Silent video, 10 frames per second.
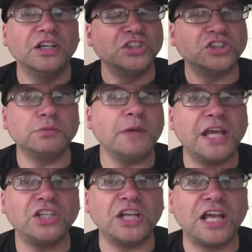
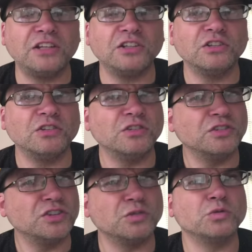smash that
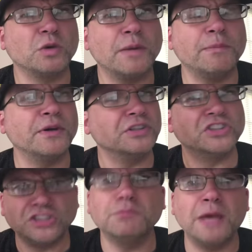subscribe button,
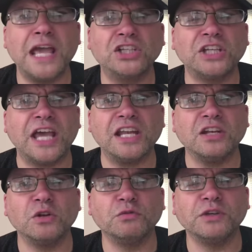smash
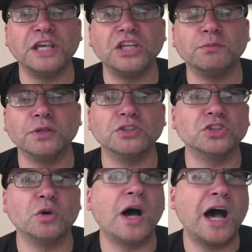that notification bell,
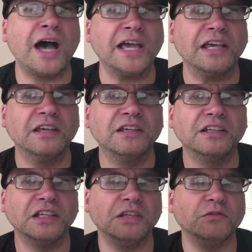so I
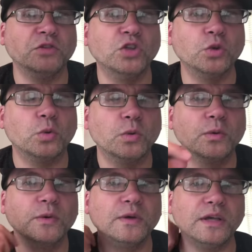can give you
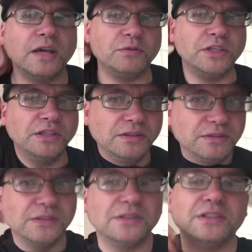everything
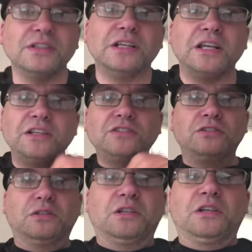that
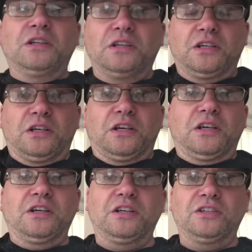is
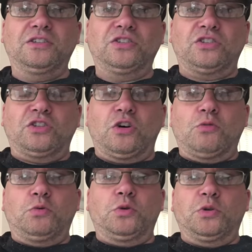
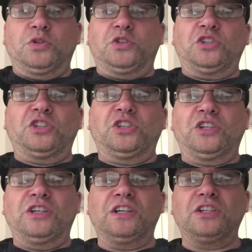Star Wars.
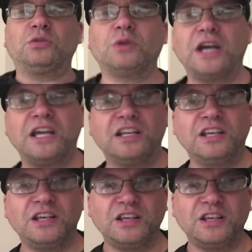That's right,